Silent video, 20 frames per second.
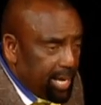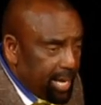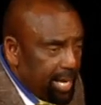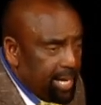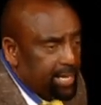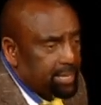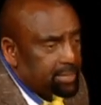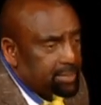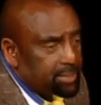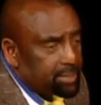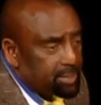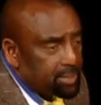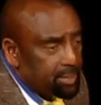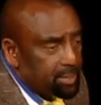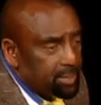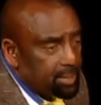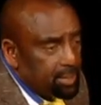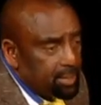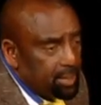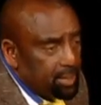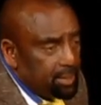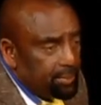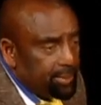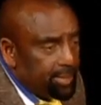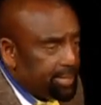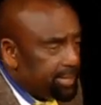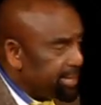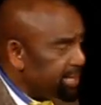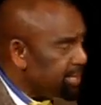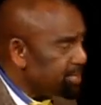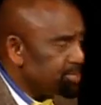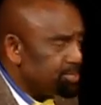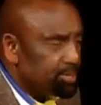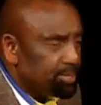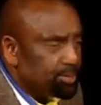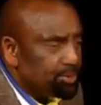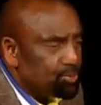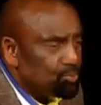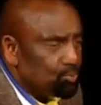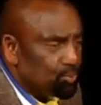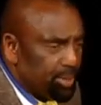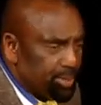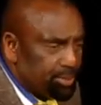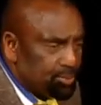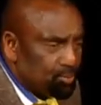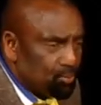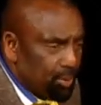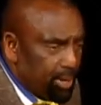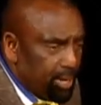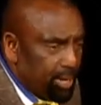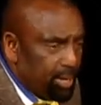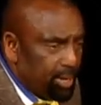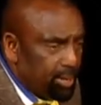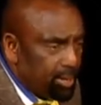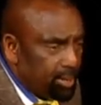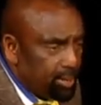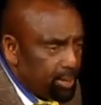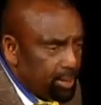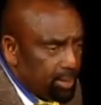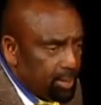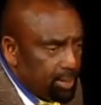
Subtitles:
the hat. They can't tell you what to wear.